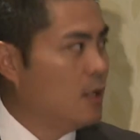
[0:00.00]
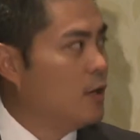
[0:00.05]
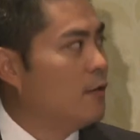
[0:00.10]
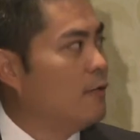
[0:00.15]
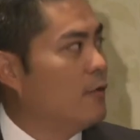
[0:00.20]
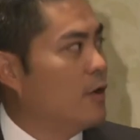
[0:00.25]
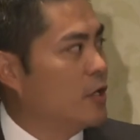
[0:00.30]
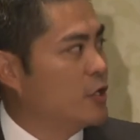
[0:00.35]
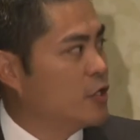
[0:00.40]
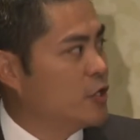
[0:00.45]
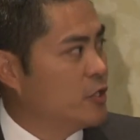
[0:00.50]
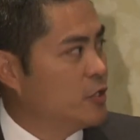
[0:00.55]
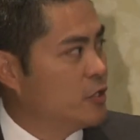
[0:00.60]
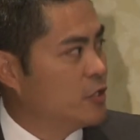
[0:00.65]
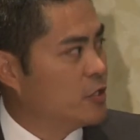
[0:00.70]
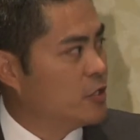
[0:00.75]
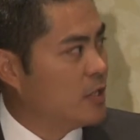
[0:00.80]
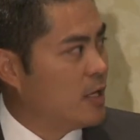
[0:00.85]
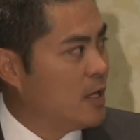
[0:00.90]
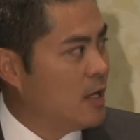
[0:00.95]

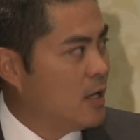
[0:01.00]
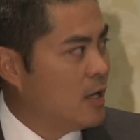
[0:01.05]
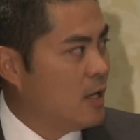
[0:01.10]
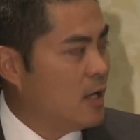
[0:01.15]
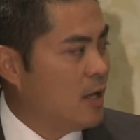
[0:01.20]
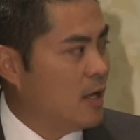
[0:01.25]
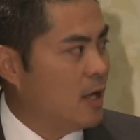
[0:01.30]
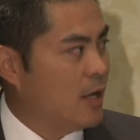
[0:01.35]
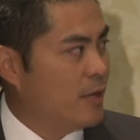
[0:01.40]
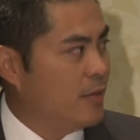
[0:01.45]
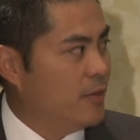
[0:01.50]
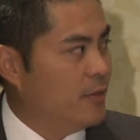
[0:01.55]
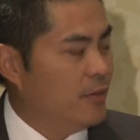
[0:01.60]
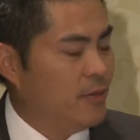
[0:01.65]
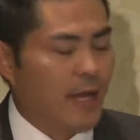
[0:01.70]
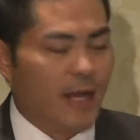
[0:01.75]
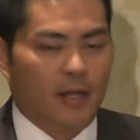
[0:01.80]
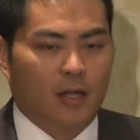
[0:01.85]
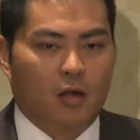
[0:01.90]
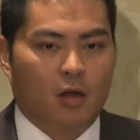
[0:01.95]
functions
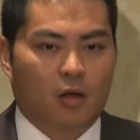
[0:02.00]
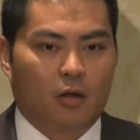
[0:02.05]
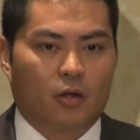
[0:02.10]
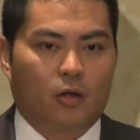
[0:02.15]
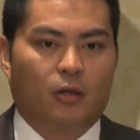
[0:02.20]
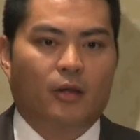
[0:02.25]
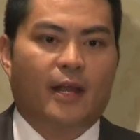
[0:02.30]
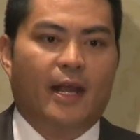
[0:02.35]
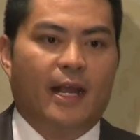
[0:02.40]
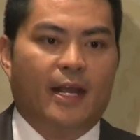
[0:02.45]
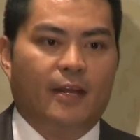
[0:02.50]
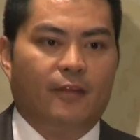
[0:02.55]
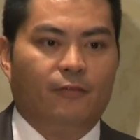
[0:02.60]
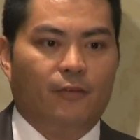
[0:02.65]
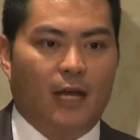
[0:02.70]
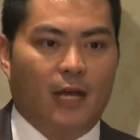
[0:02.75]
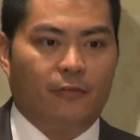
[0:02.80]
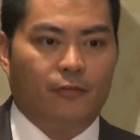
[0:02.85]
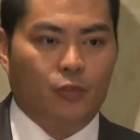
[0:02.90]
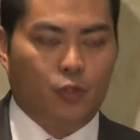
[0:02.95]
that garner
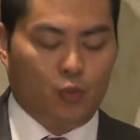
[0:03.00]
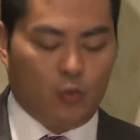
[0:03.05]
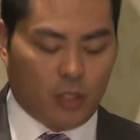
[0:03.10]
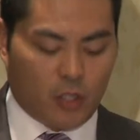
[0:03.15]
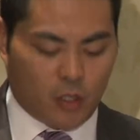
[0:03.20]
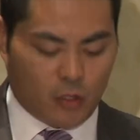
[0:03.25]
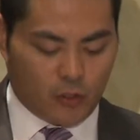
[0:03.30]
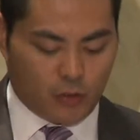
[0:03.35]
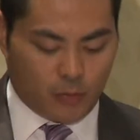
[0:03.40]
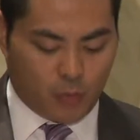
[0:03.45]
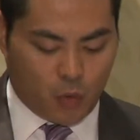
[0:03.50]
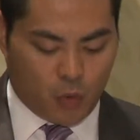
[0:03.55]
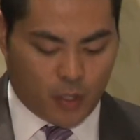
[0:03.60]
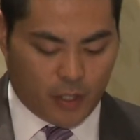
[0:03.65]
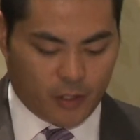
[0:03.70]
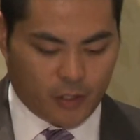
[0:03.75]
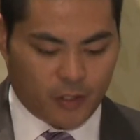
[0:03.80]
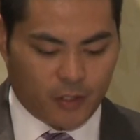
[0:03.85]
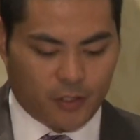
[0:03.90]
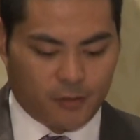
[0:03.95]
85 to 100
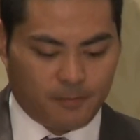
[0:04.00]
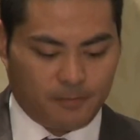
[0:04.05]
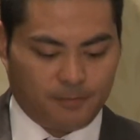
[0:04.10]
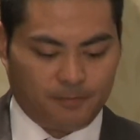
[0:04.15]
points.